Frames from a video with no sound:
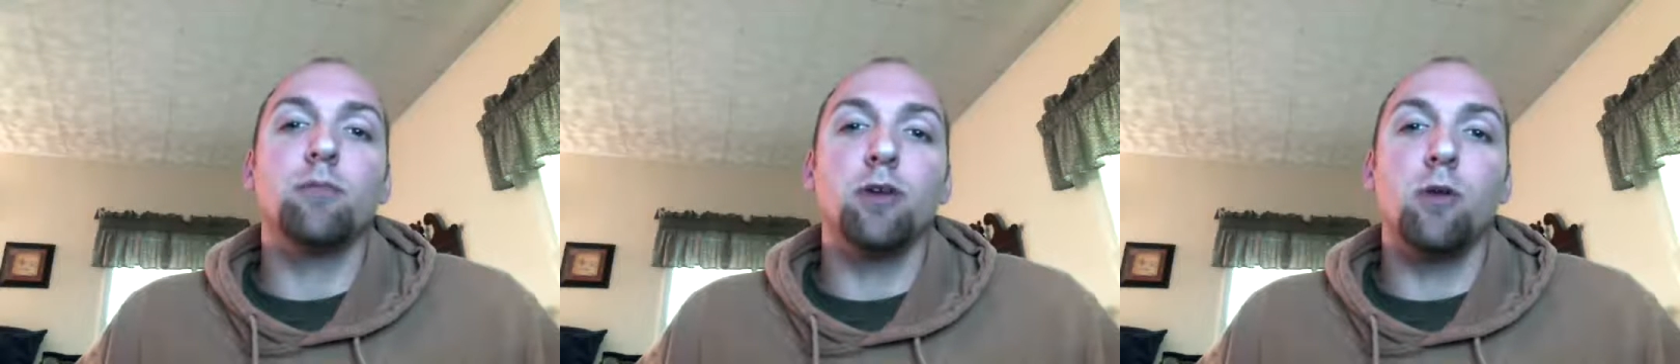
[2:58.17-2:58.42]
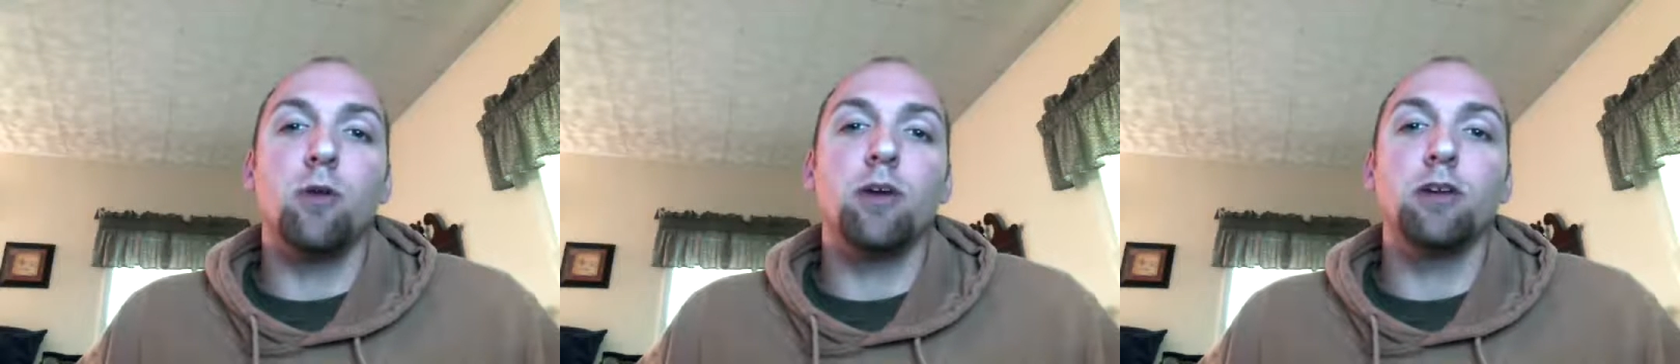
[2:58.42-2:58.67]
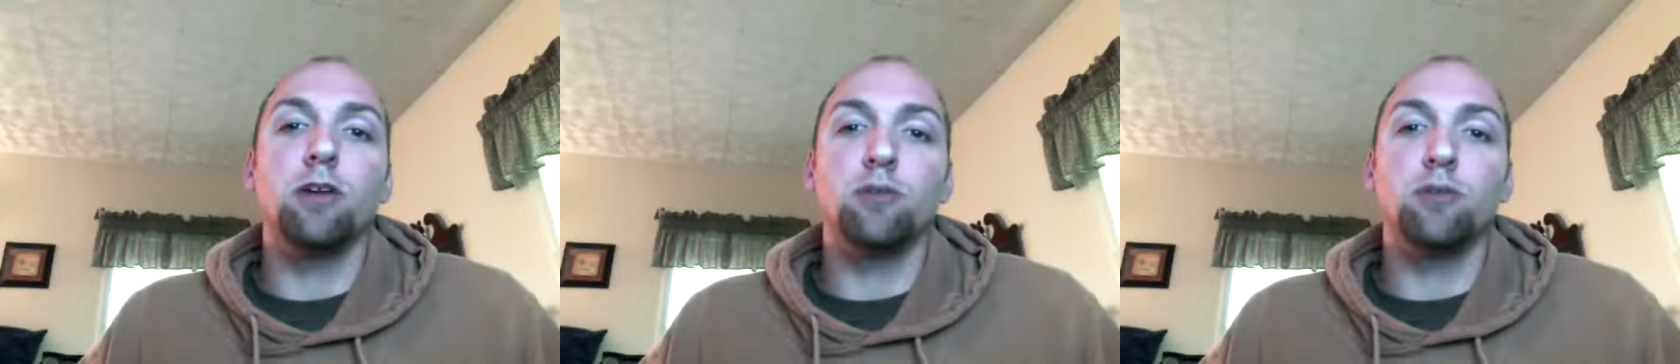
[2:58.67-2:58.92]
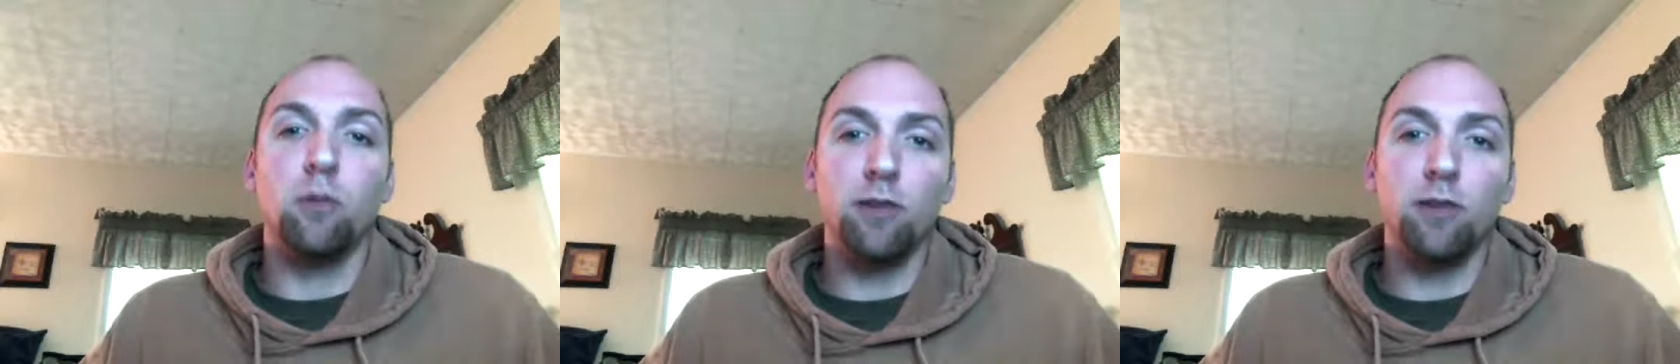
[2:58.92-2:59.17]
You don't want to
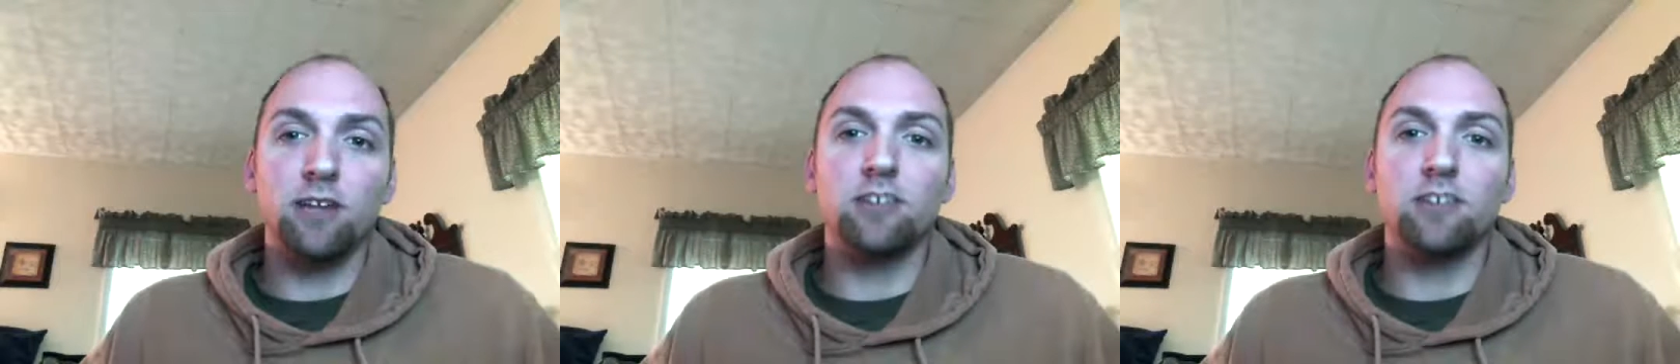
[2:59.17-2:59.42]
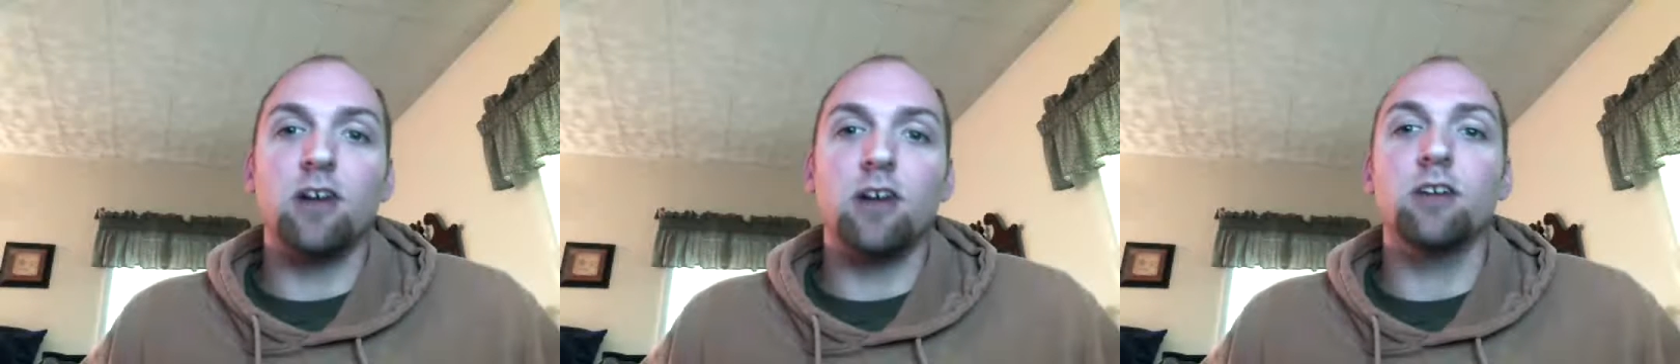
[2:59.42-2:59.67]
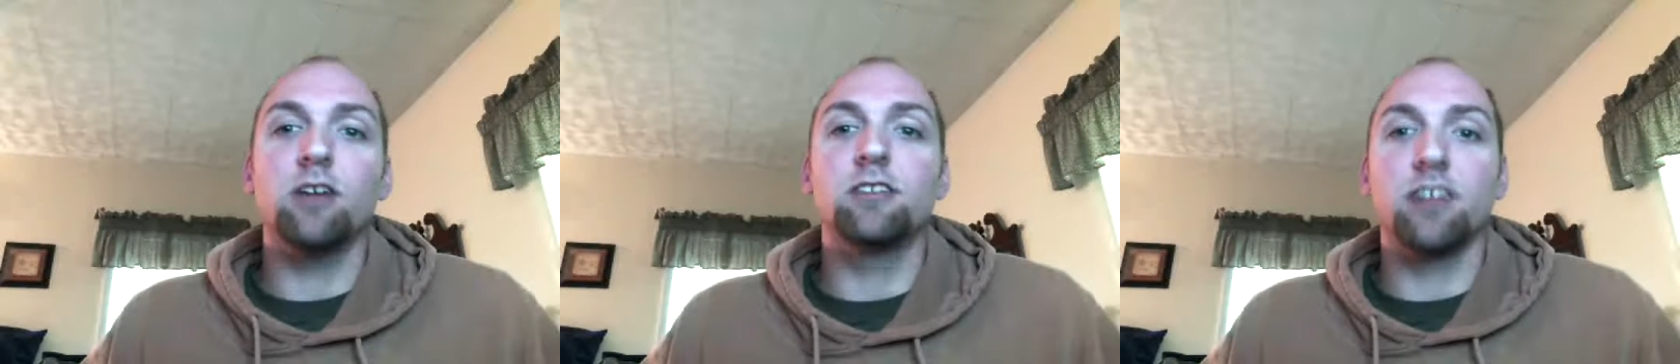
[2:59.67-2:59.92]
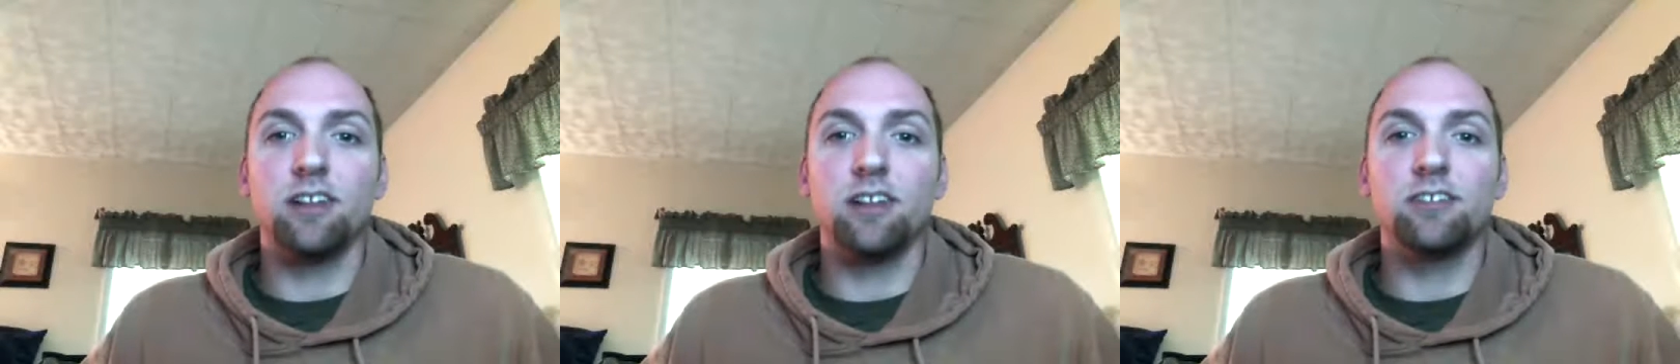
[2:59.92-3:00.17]
use marine salt,
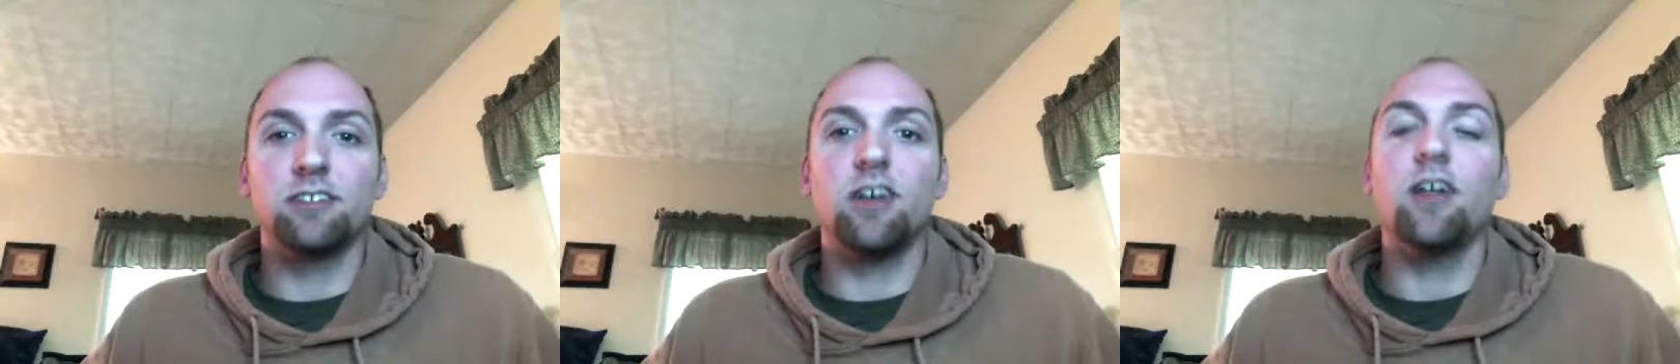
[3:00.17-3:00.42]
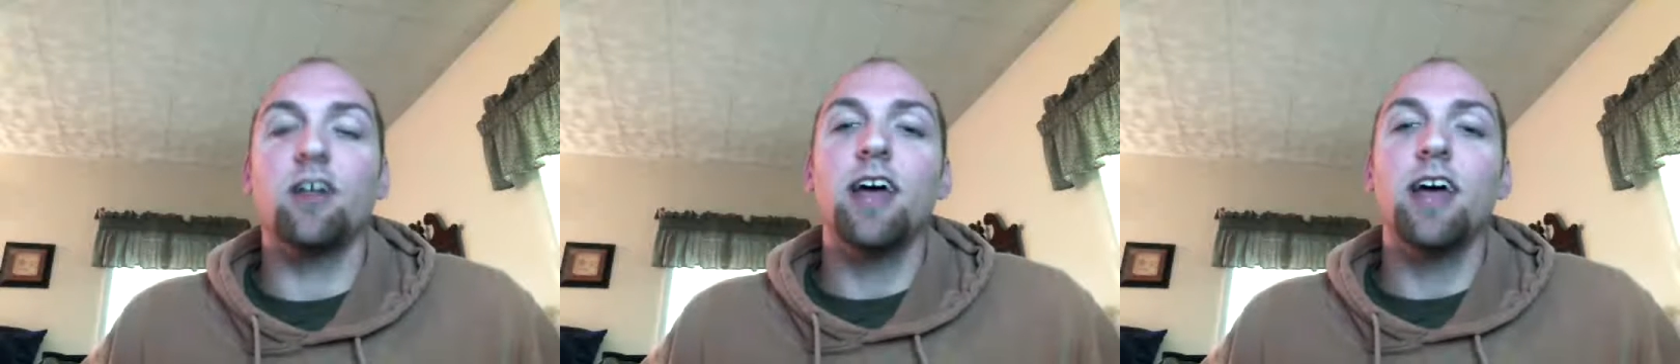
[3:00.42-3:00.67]
cichlid salt,